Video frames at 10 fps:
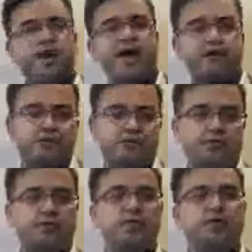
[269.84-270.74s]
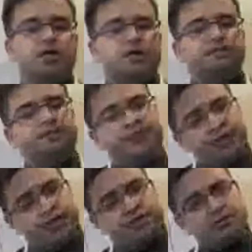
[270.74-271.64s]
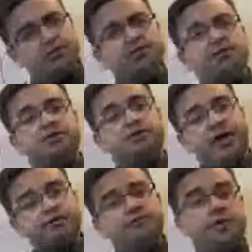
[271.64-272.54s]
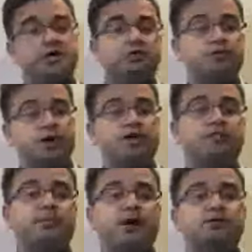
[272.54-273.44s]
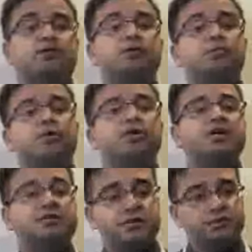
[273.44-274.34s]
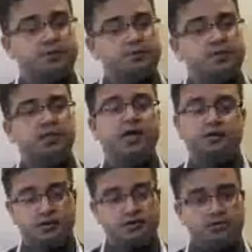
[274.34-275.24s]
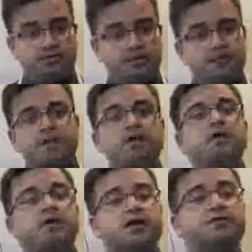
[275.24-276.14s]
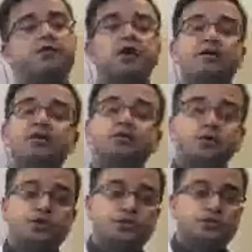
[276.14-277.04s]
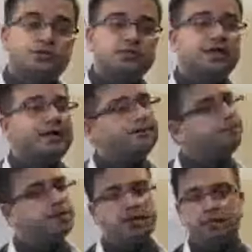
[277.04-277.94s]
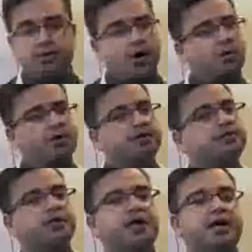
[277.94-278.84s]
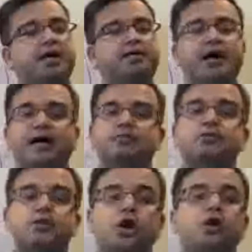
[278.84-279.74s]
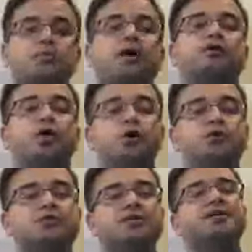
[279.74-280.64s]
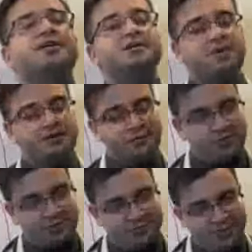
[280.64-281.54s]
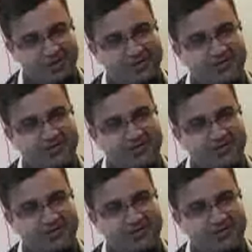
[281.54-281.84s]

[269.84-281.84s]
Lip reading: This way, when you understand the basic mechanism of how pneumonia causes symptoms, you can put the unique symptoms of a patient together and see if it fits the pattern.